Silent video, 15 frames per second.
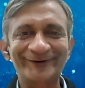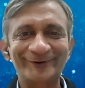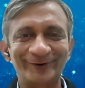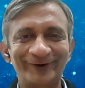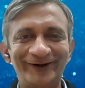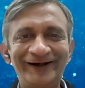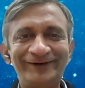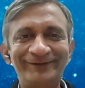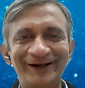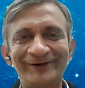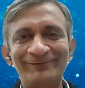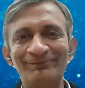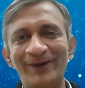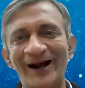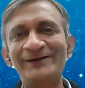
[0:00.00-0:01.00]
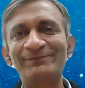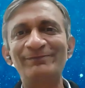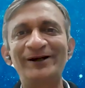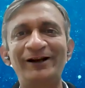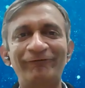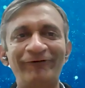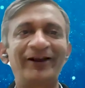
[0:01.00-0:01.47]
So it might
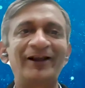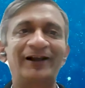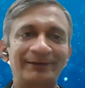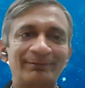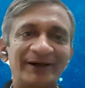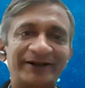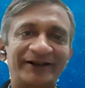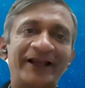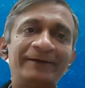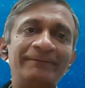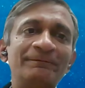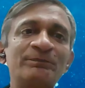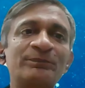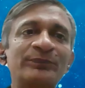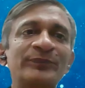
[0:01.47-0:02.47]
be difficult, but then